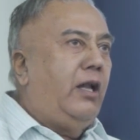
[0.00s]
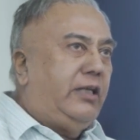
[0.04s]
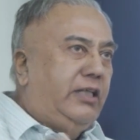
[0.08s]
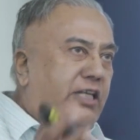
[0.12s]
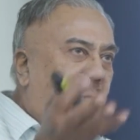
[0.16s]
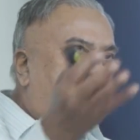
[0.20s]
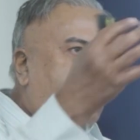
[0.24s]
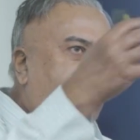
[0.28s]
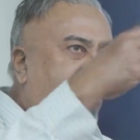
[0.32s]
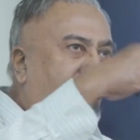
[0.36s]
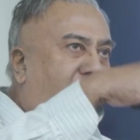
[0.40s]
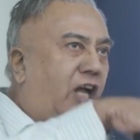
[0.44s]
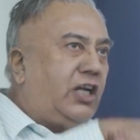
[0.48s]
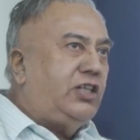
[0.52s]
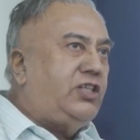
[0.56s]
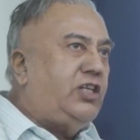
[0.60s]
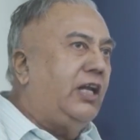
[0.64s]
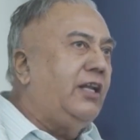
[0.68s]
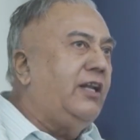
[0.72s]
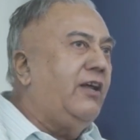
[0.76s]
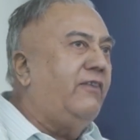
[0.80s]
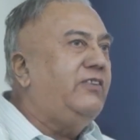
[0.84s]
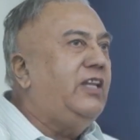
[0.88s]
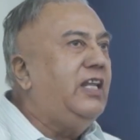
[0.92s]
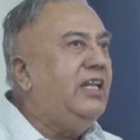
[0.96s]

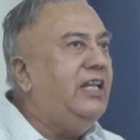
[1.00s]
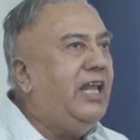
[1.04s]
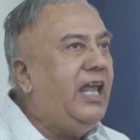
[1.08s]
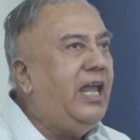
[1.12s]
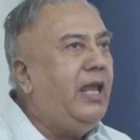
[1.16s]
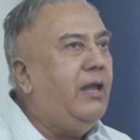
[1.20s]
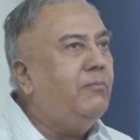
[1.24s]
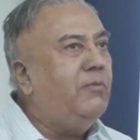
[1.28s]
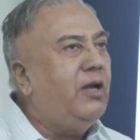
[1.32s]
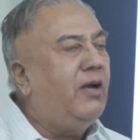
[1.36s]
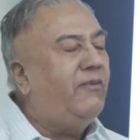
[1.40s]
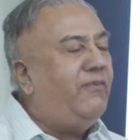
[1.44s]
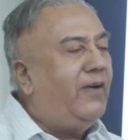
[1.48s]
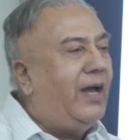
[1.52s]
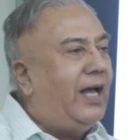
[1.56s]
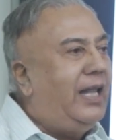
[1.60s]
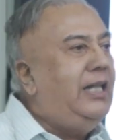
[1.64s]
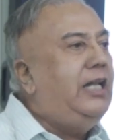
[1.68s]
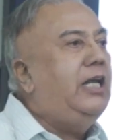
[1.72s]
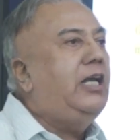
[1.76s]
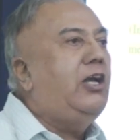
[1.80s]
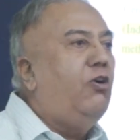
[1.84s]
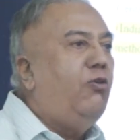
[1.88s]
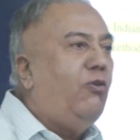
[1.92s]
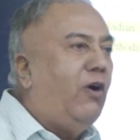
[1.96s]
distortion of the name of
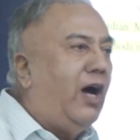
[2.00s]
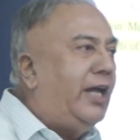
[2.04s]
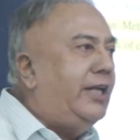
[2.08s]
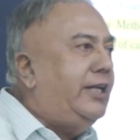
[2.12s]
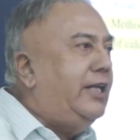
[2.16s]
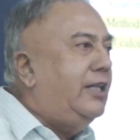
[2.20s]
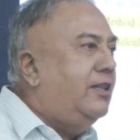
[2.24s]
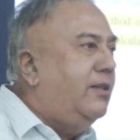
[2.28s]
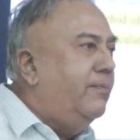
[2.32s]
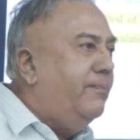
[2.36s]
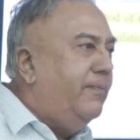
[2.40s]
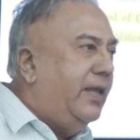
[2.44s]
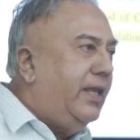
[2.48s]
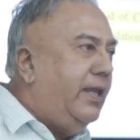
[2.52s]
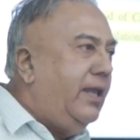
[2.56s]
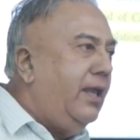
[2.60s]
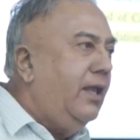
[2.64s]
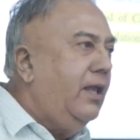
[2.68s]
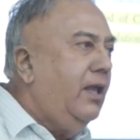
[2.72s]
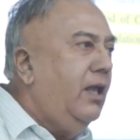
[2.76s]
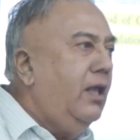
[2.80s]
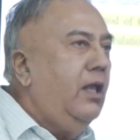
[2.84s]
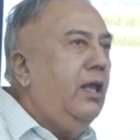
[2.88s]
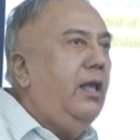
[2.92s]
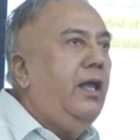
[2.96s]
Al-Khwarizmi,
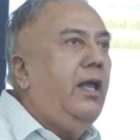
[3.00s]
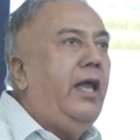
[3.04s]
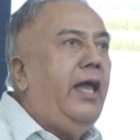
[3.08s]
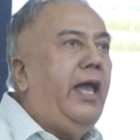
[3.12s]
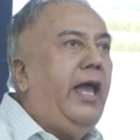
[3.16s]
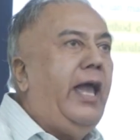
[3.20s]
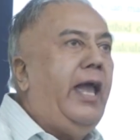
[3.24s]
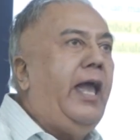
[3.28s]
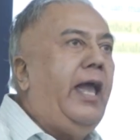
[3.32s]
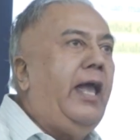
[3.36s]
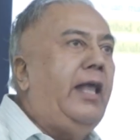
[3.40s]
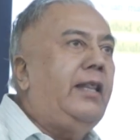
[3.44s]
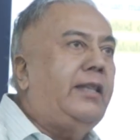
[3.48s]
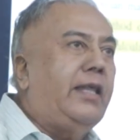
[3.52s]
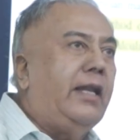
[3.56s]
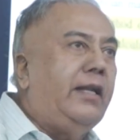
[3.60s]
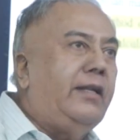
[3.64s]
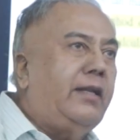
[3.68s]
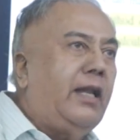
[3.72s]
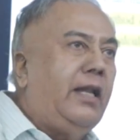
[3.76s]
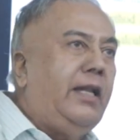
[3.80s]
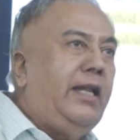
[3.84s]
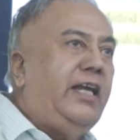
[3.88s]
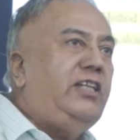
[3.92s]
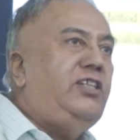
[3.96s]
a
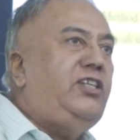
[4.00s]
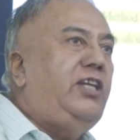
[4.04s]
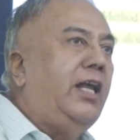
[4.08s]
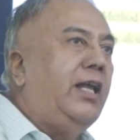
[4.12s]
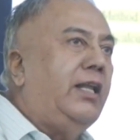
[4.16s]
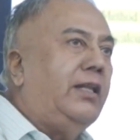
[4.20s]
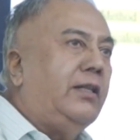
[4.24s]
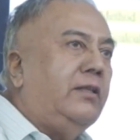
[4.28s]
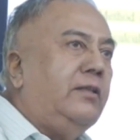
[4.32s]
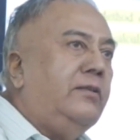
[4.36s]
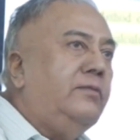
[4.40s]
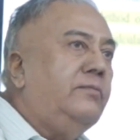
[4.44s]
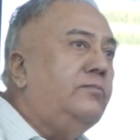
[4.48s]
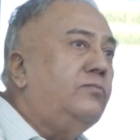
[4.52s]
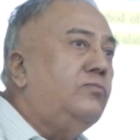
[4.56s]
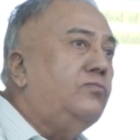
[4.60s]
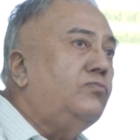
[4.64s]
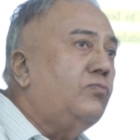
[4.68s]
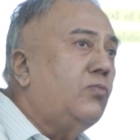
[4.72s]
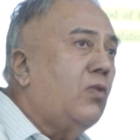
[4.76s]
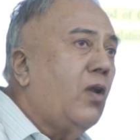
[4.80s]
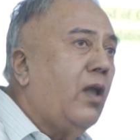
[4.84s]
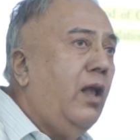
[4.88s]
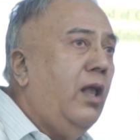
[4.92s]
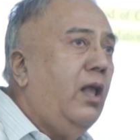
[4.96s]
Central Asian,
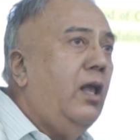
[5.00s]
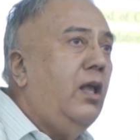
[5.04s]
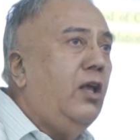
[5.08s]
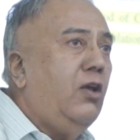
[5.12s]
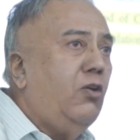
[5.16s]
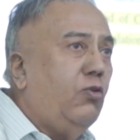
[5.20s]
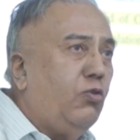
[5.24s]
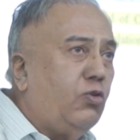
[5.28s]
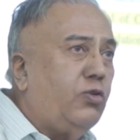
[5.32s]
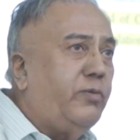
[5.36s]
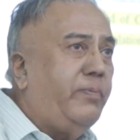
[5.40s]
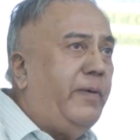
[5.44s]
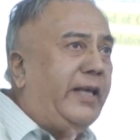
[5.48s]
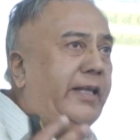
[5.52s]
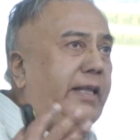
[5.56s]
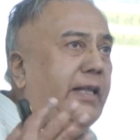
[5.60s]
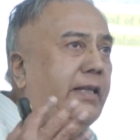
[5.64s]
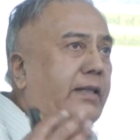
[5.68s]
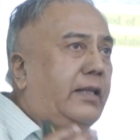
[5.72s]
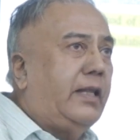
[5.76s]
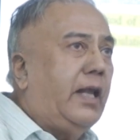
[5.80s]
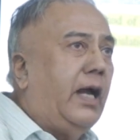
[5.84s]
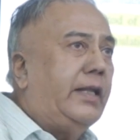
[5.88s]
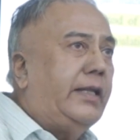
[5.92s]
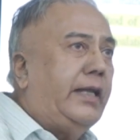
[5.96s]

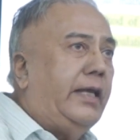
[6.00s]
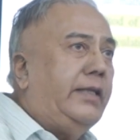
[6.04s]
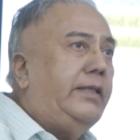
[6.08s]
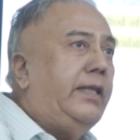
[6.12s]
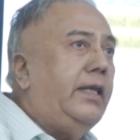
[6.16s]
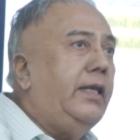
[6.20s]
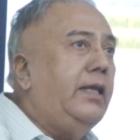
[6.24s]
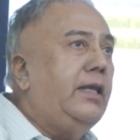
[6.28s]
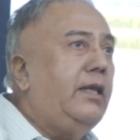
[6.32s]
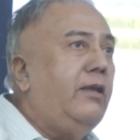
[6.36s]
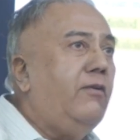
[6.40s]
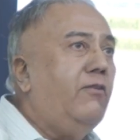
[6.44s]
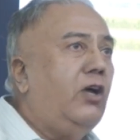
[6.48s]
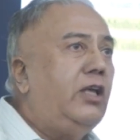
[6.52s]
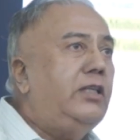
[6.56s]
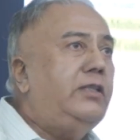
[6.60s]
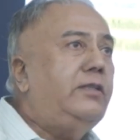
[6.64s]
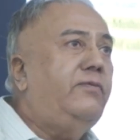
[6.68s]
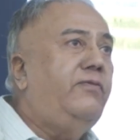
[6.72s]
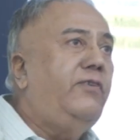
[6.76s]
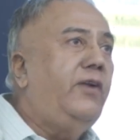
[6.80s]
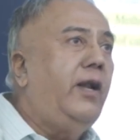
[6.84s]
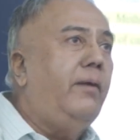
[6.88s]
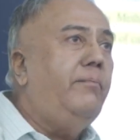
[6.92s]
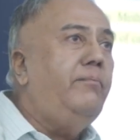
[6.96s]
Uzbekistan I think he
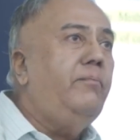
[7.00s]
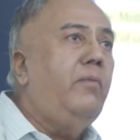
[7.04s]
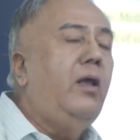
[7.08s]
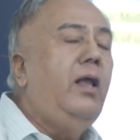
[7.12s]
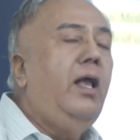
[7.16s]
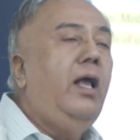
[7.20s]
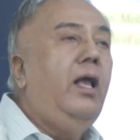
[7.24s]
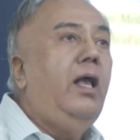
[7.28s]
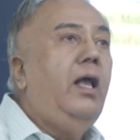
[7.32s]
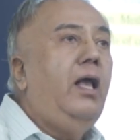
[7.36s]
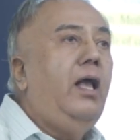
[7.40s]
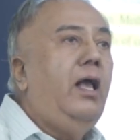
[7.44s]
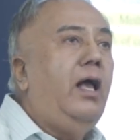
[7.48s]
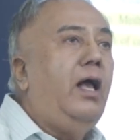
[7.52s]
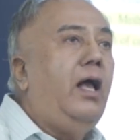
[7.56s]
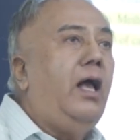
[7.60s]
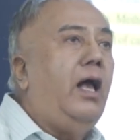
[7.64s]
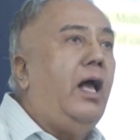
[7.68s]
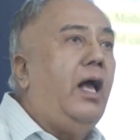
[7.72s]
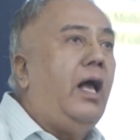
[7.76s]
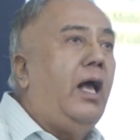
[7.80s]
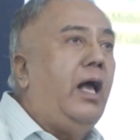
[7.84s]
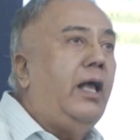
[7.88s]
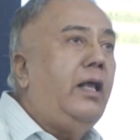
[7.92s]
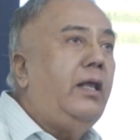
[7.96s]
was from,
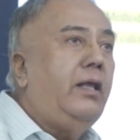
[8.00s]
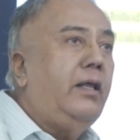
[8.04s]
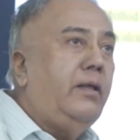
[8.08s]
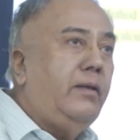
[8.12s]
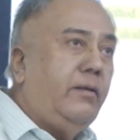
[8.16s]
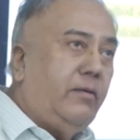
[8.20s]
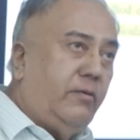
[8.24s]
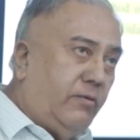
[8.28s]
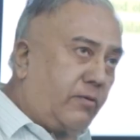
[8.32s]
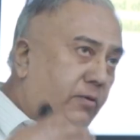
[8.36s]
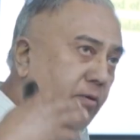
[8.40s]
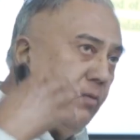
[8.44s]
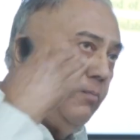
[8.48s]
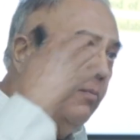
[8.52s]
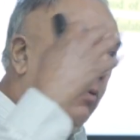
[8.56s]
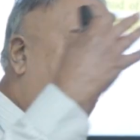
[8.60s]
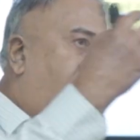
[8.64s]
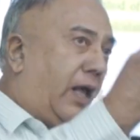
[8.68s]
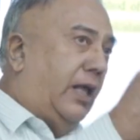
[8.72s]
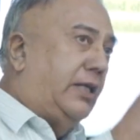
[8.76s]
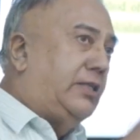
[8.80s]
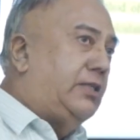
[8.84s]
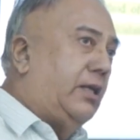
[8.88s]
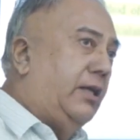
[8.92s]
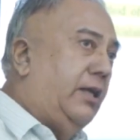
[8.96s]
as
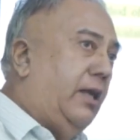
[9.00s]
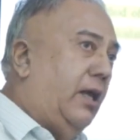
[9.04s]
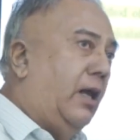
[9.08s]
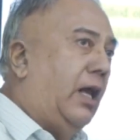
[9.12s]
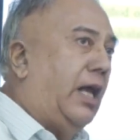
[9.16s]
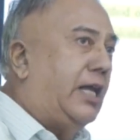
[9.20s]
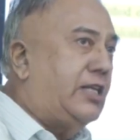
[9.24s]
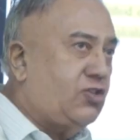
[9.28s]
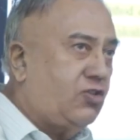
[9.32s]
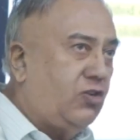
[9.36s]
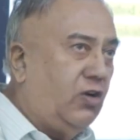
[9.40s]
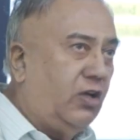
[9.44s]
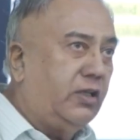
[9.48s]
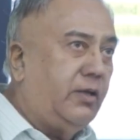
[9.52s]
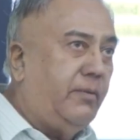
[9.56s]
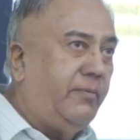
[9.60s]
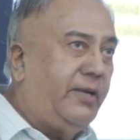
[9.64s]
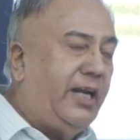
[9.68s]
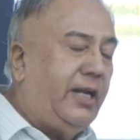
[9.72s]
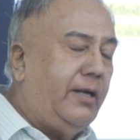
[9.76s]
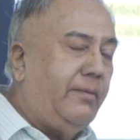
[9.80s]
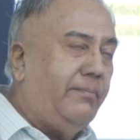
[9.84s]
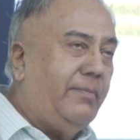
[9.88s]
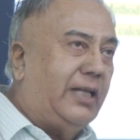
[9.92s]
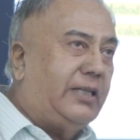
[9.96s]
an astronomer
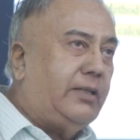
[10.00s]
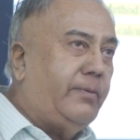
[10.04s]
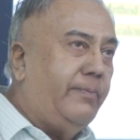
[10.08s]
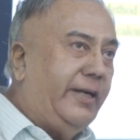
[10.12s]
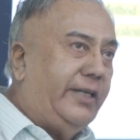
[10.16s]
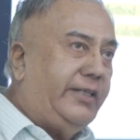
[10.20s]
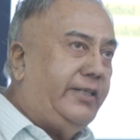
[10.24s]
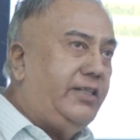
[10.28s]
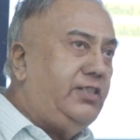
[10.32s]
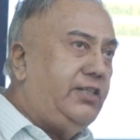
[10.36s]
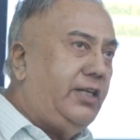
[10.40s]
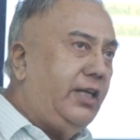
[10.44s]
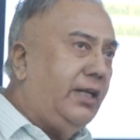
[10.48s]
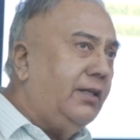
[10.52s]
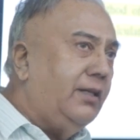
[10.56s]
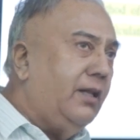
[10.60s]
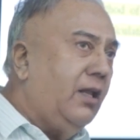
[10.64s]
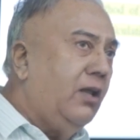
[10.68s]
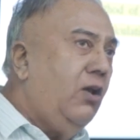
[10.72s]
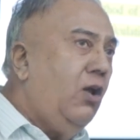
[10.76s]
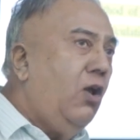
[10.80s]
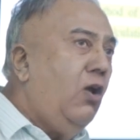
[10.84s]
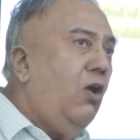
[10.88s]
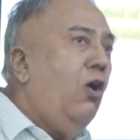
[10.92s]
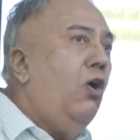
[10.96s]
and mathematician,
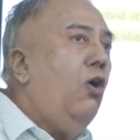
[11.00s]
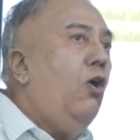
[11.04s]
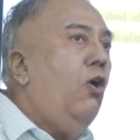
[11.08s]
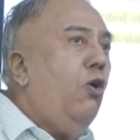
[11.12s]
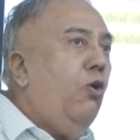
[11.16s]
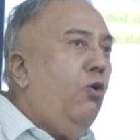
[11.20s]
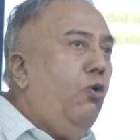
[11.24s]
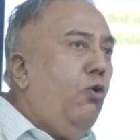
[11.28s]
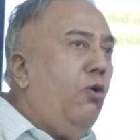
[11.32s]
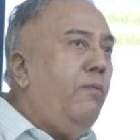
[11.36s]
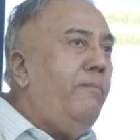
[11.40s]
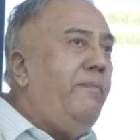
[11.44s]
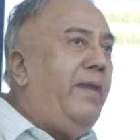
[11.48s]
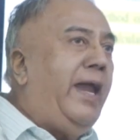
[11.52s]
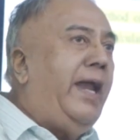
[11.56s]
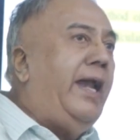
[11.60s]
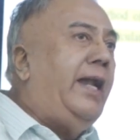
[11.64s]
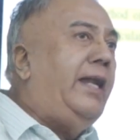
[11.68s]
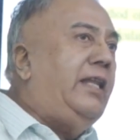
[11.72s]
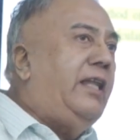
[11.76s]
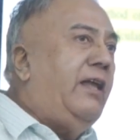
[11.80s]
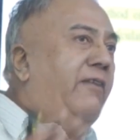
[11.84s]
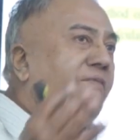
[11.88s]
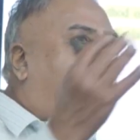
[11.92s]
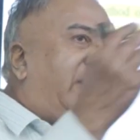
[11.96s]
who
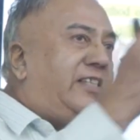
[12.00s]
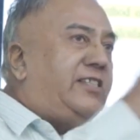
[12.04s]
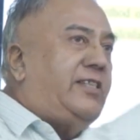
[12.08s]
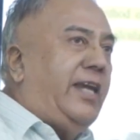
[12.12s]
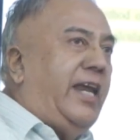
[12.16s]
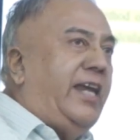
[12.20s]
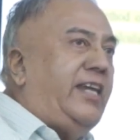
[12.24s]
made the West